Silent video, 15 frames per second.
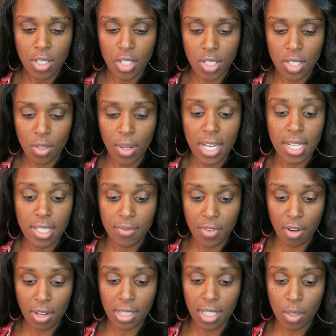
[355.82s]
Just so, and it's
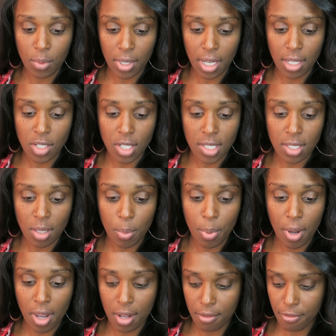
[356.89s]
very liquidy just
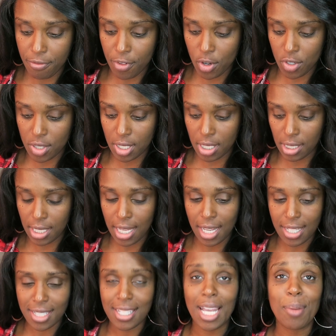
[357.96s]
upon first
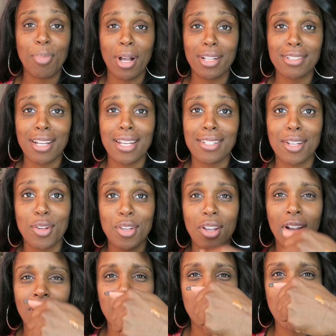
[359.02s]
glance. I apologize, I know
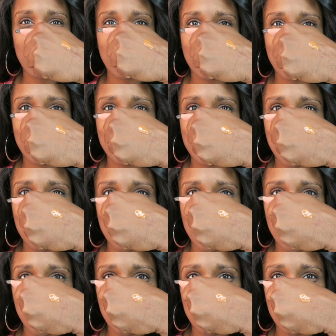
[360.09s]
y'all hear my kids. There we
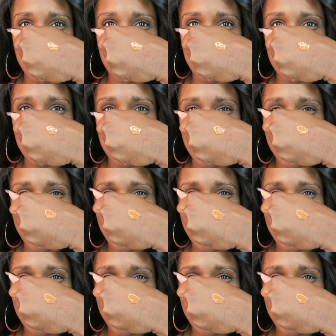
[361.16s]
go, boom.